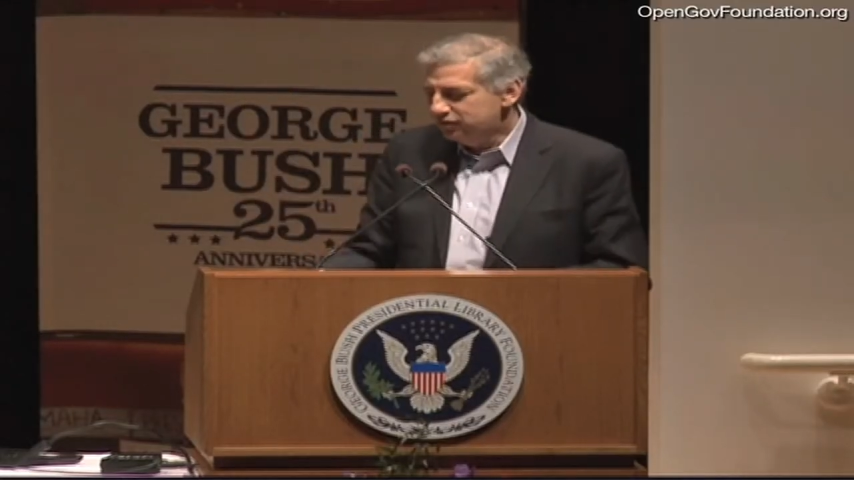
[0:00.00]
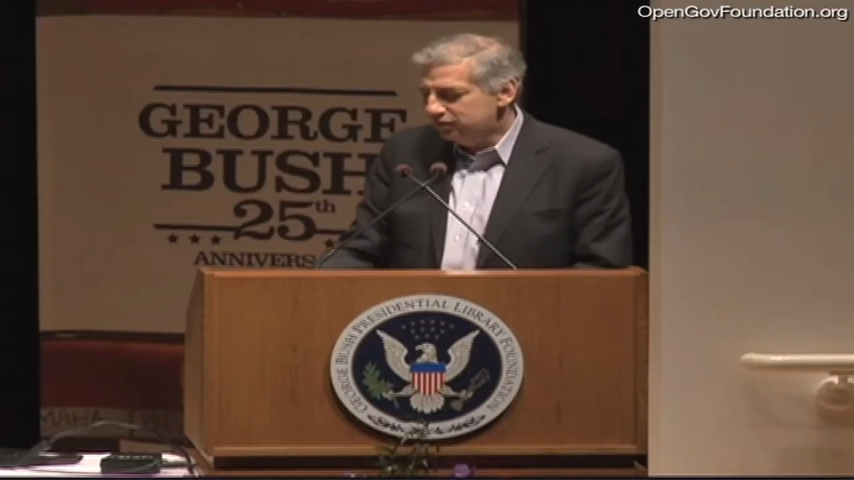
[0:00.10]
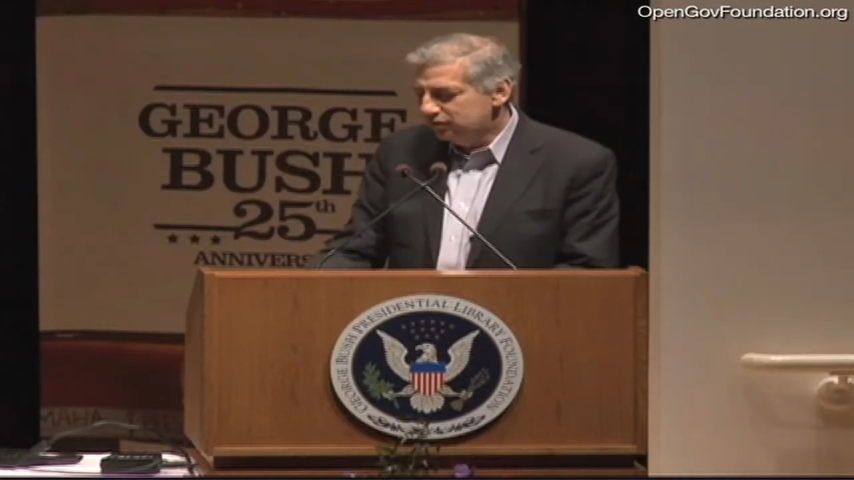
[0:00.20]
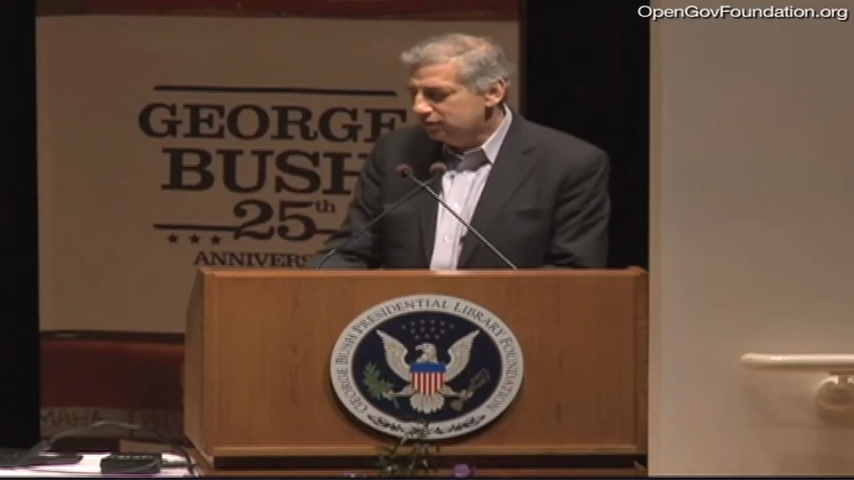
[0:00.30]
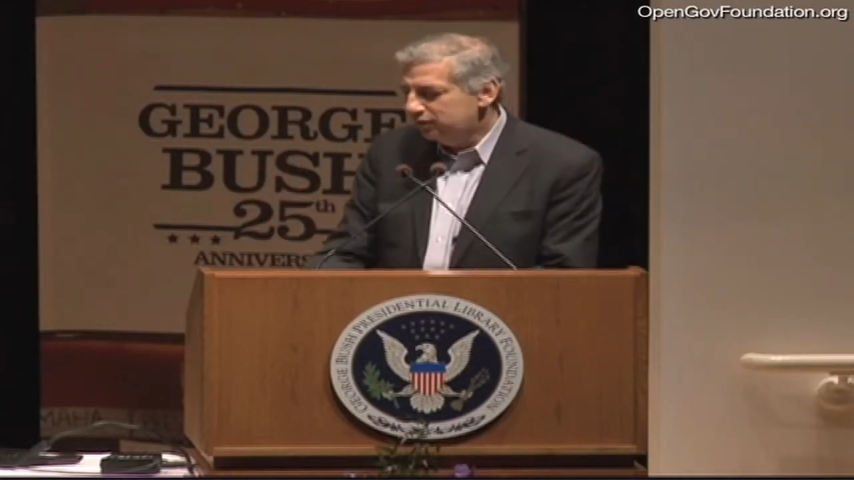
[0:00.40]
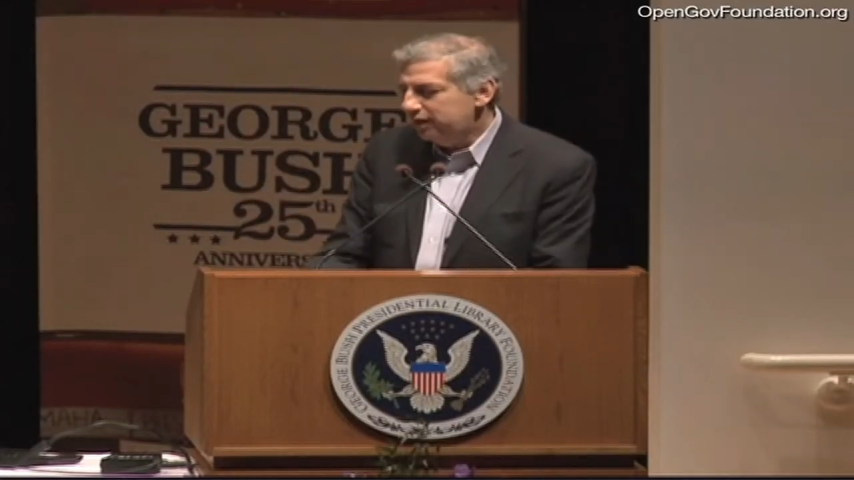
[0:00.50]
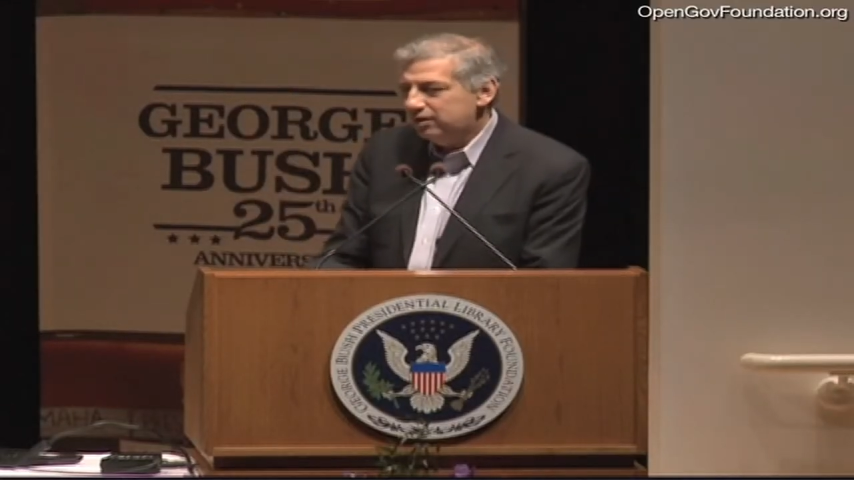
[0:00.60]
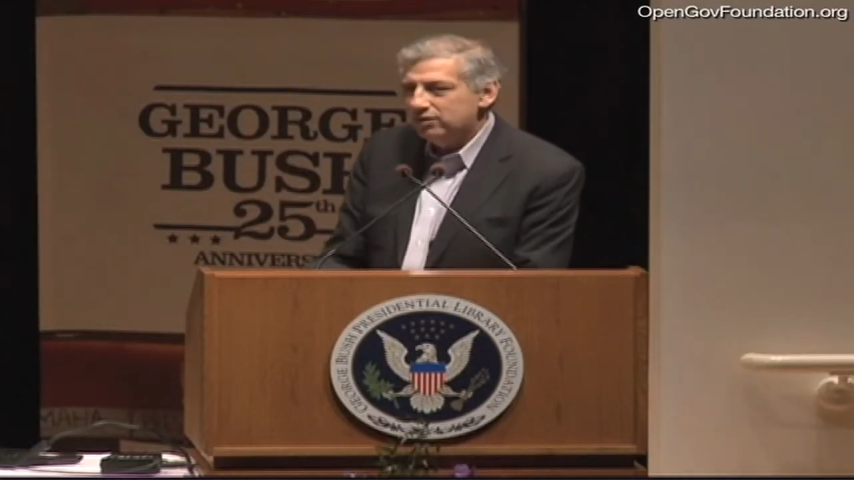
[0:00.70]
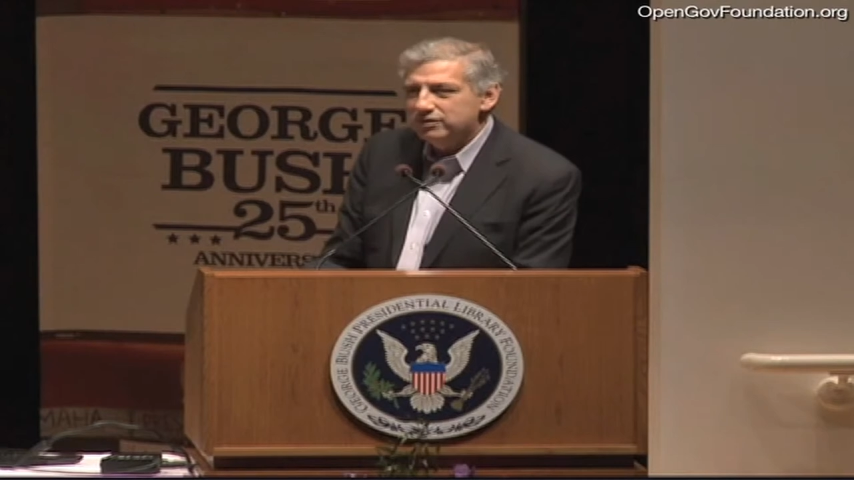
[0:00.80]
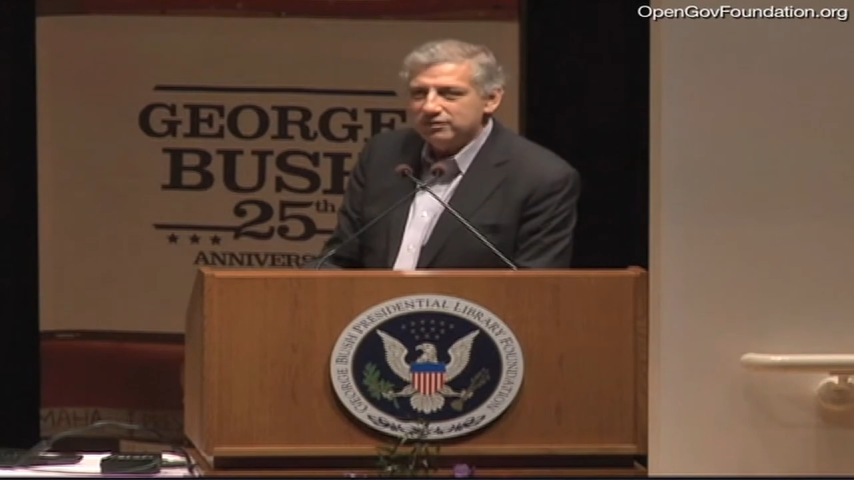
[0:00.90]
sooner or
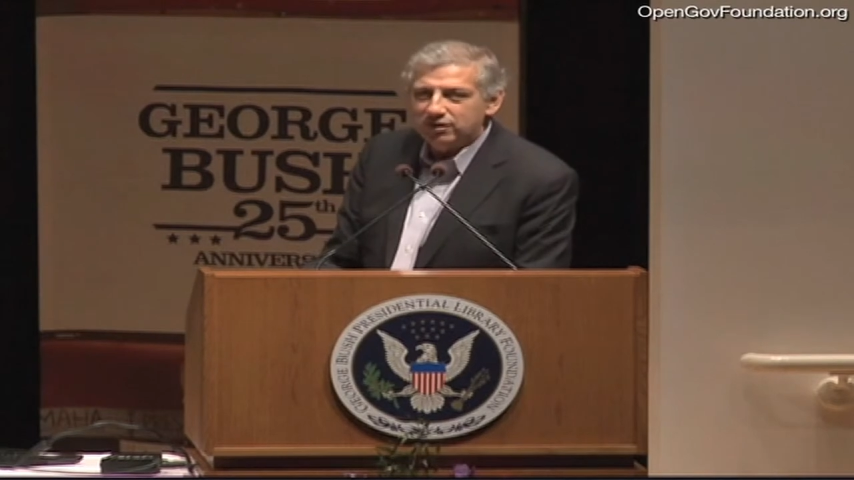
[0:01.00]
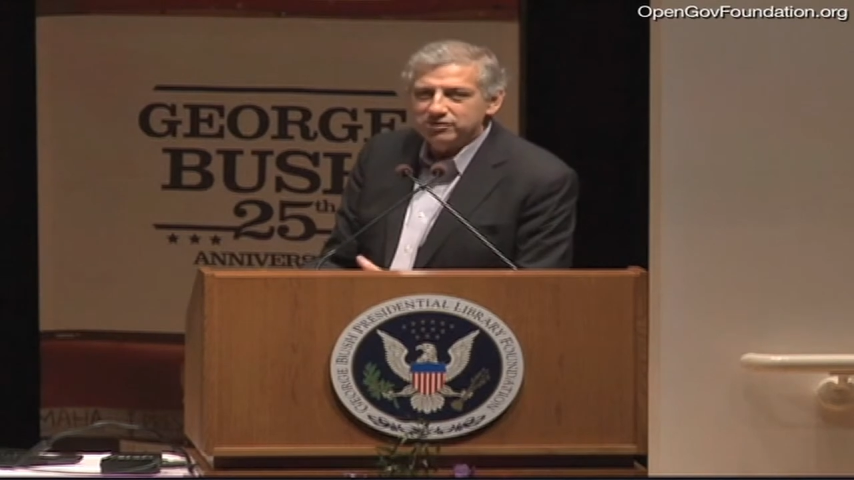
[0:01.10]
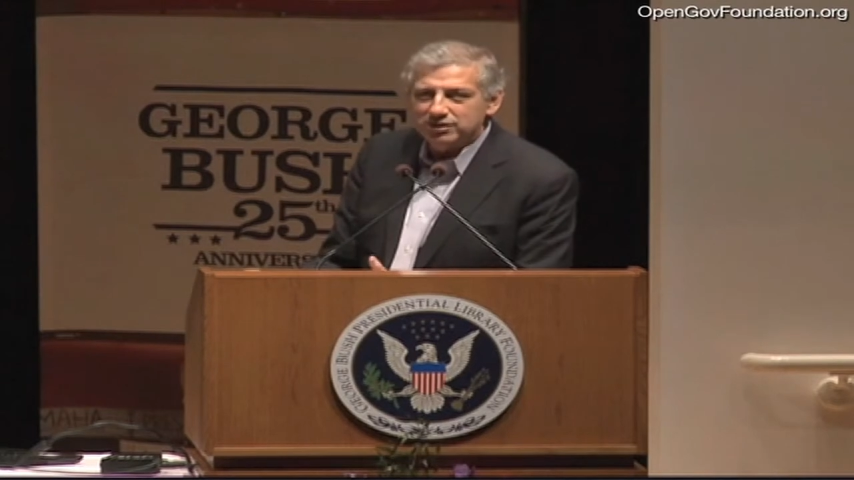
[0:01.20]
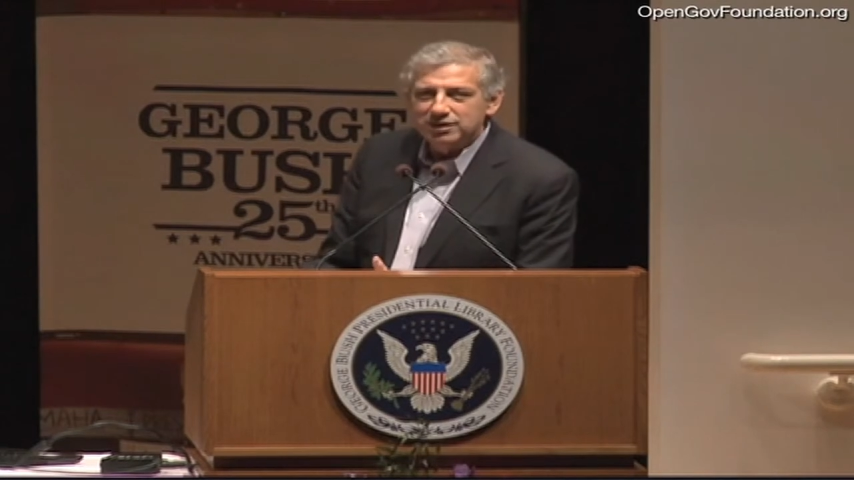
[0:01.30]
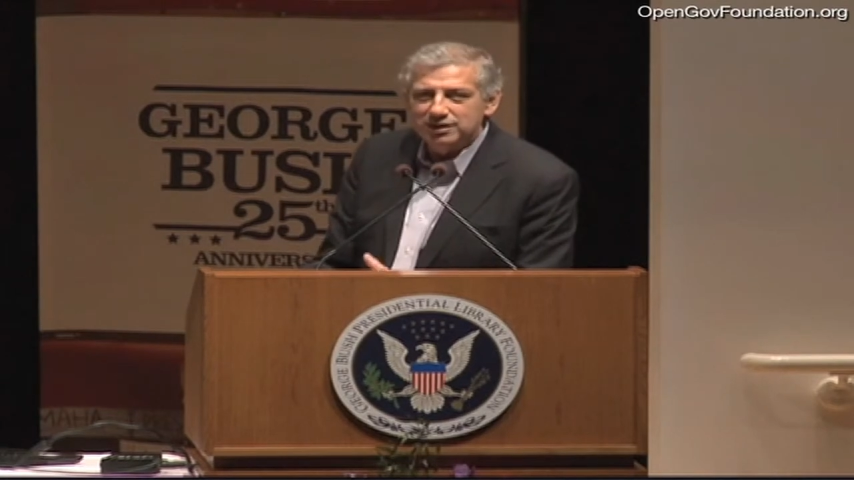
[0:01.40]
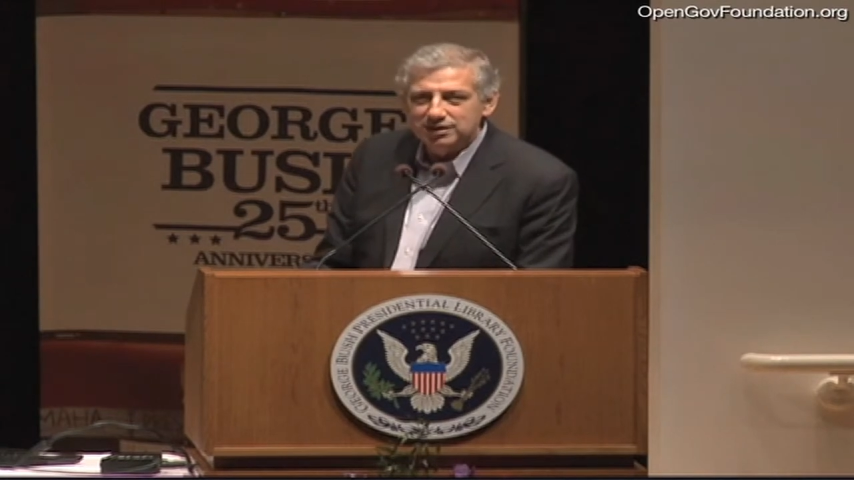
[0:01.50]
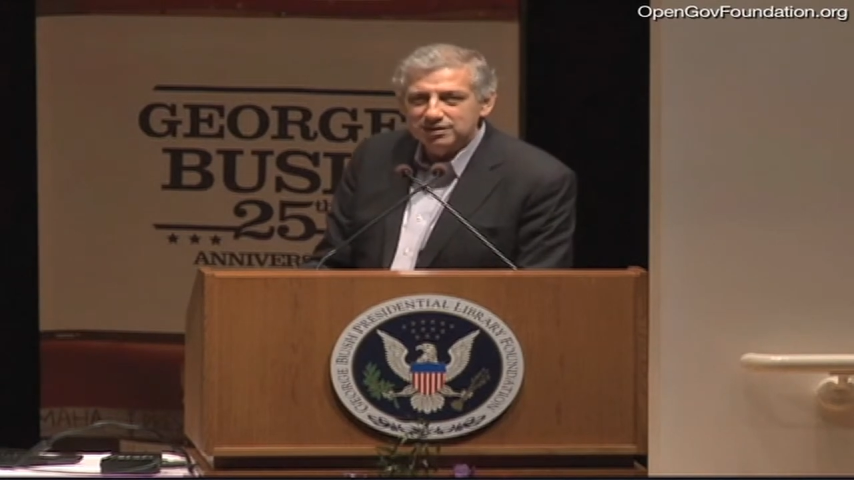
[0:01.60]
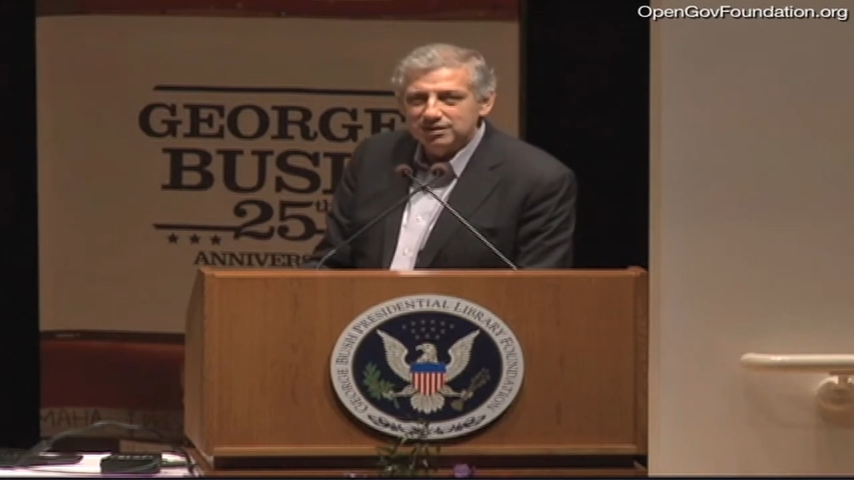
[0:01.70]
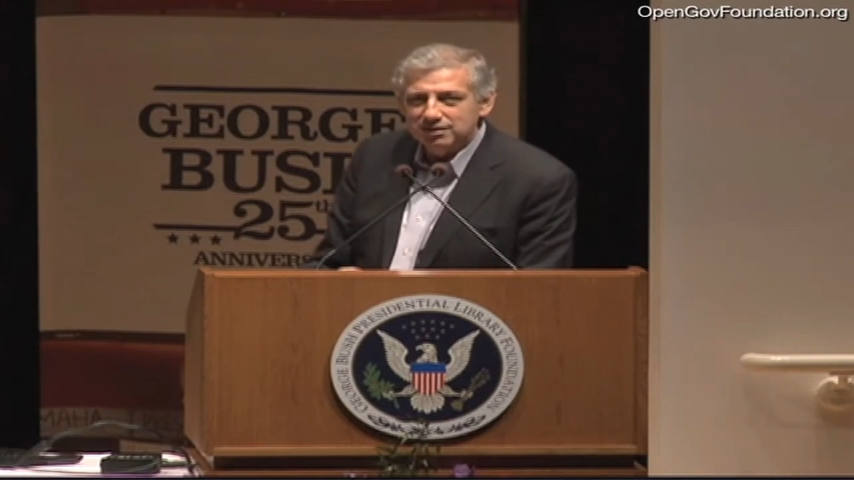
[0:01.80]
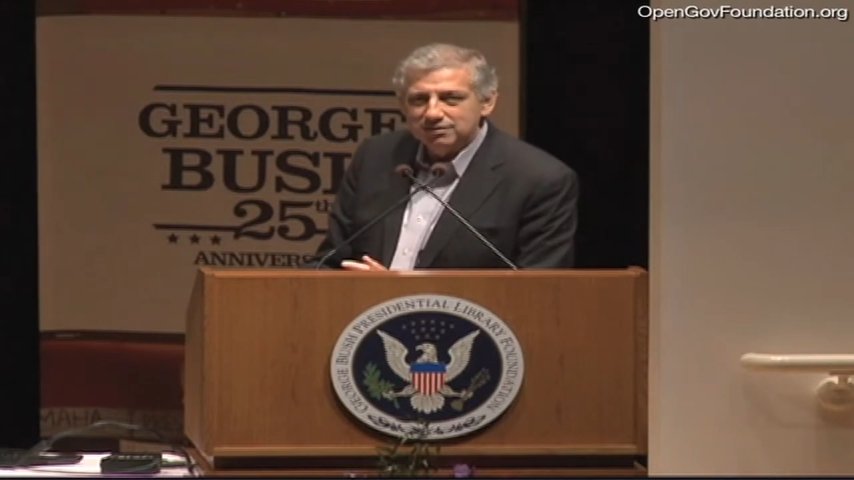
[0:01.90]
later it starts getting
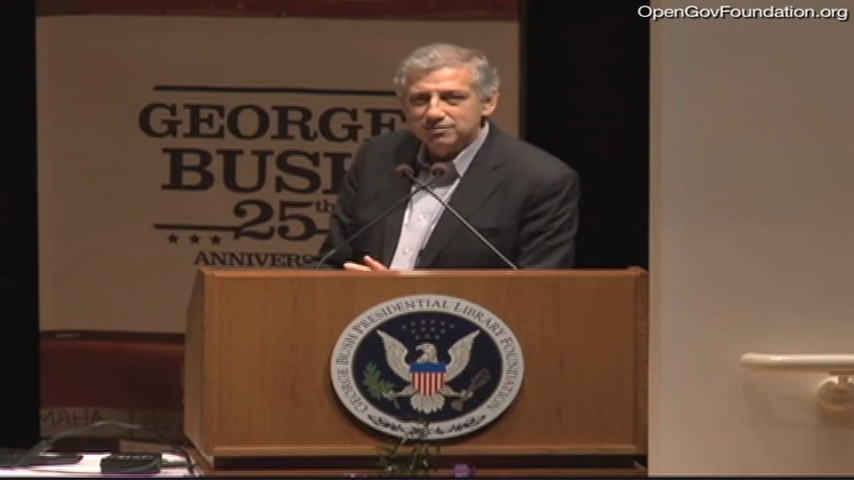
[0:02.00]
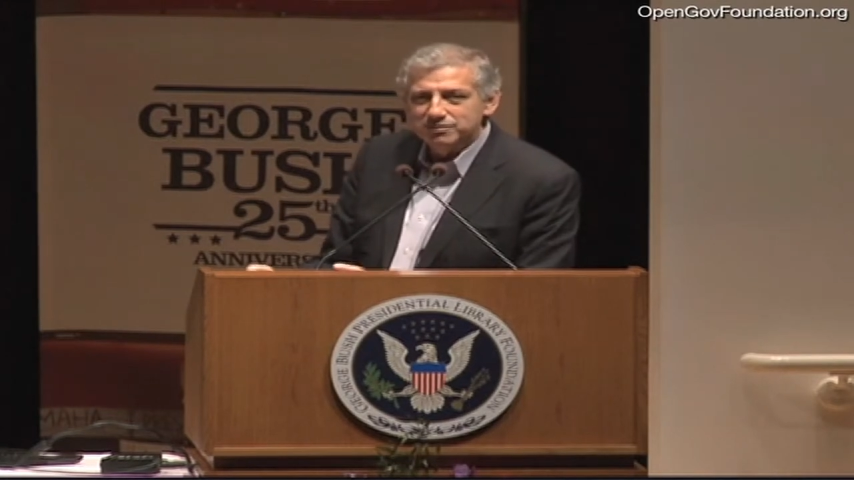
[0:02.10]
into